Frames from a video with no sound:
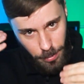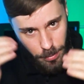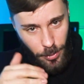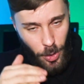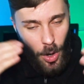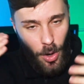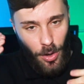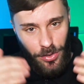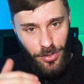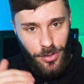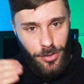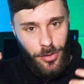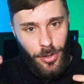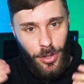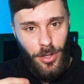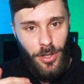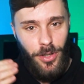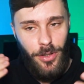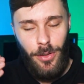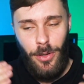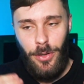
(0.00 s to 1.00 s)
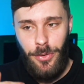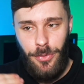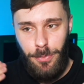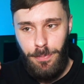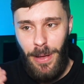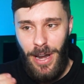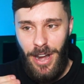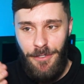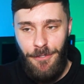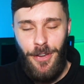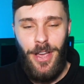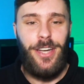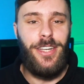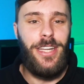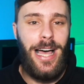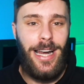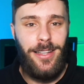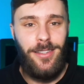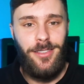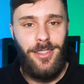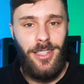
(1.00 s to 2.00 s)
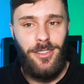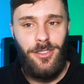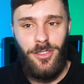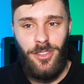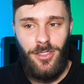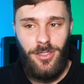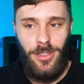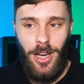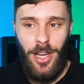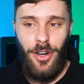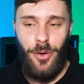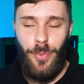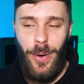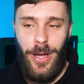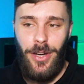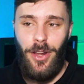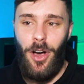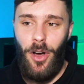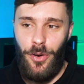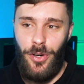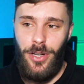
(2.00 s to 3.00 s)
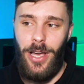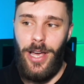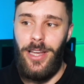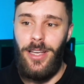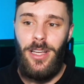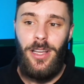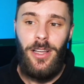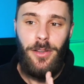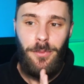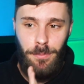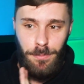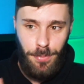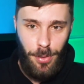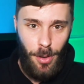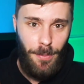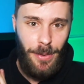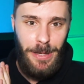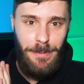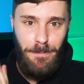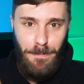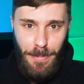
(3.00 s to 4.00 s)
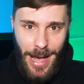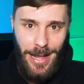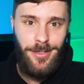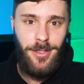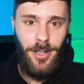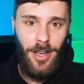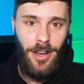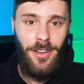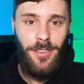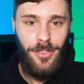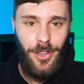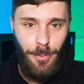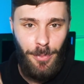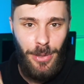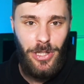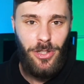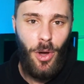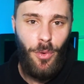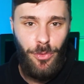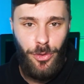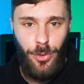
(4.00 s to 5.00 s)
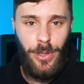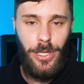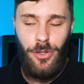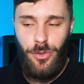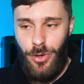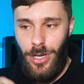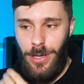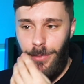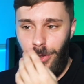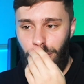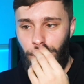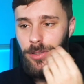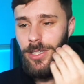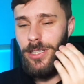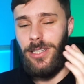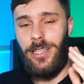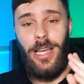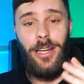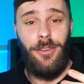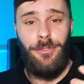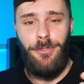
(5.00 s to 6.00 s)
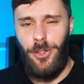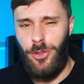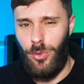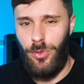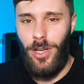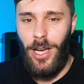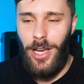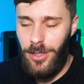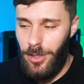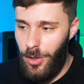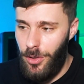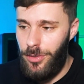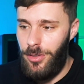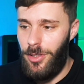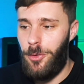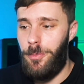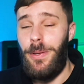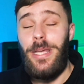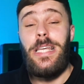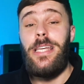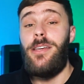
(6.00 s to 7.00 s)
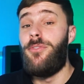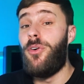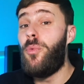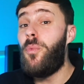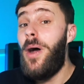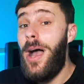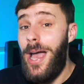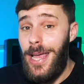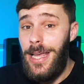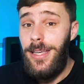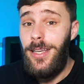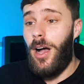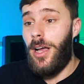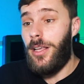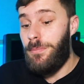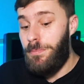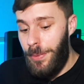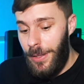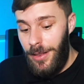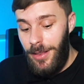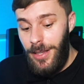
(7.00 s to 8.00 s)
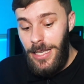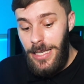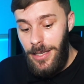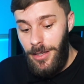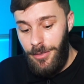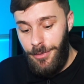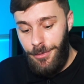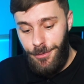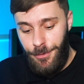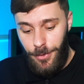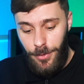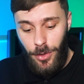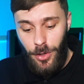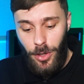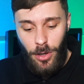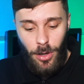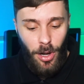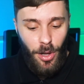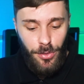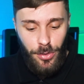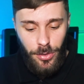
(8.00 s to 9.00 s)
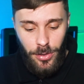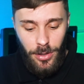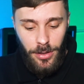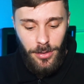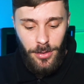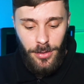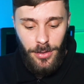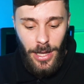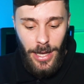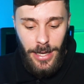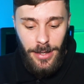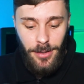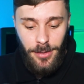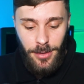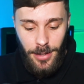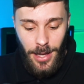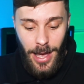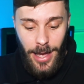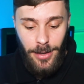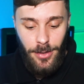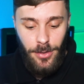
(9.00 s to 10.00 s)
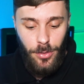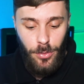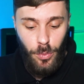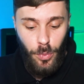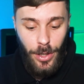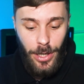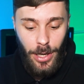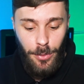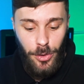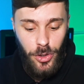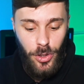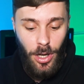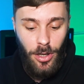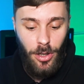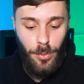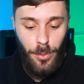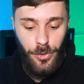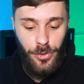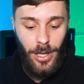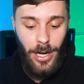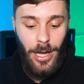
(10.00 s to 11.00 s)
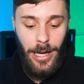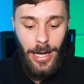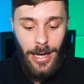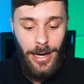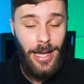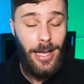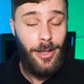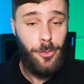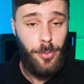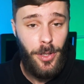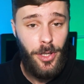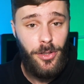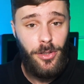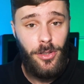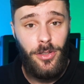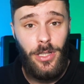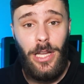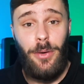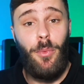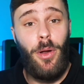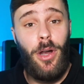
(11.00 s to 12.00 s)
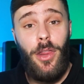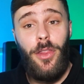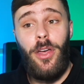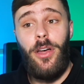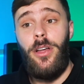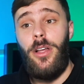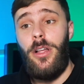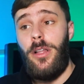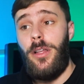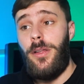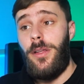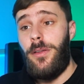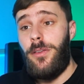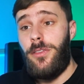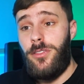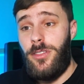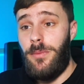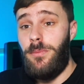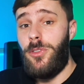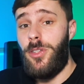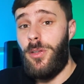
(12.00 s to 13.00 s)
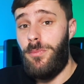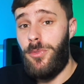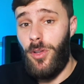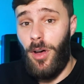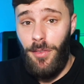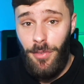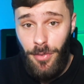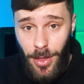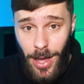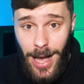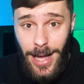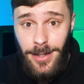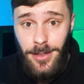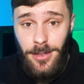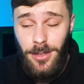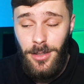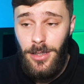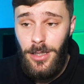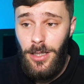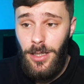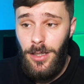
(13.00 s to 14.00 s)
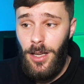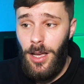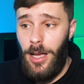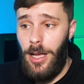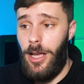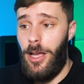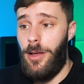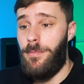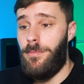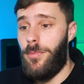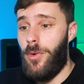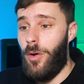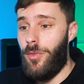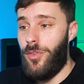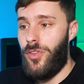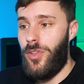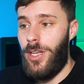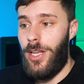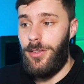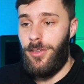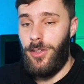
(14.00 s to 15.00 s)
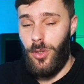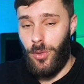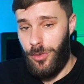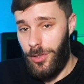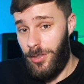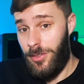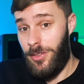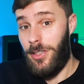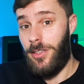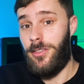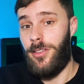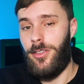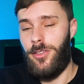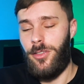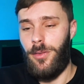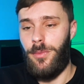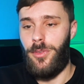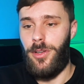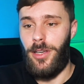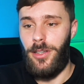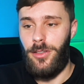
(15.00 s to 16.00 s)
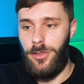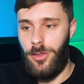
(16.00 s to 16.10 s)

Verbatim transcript: cons to benefit analysis just kind of went, okay, probably better that we don't do any treatment. So I didn't get an official diagnosis. But either way, I believe the closest they said when I was younger was that I had Asperger's. And one of the symptoms of that um, obviously, there's the autistic systems like